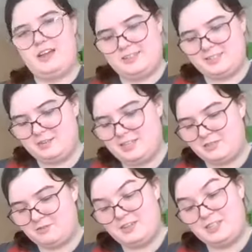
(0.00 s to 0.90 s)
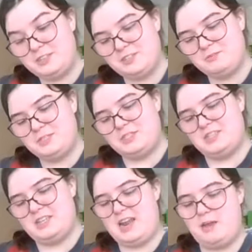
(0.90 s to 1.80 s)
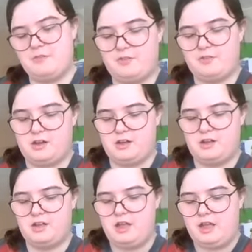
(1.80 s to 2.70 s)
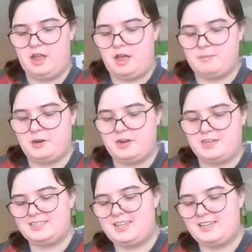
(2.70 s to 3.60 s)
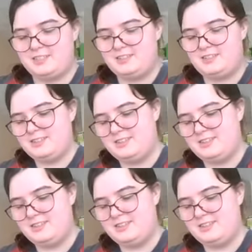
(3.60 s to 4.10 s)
Socialist Revolution, which is the name of our American section.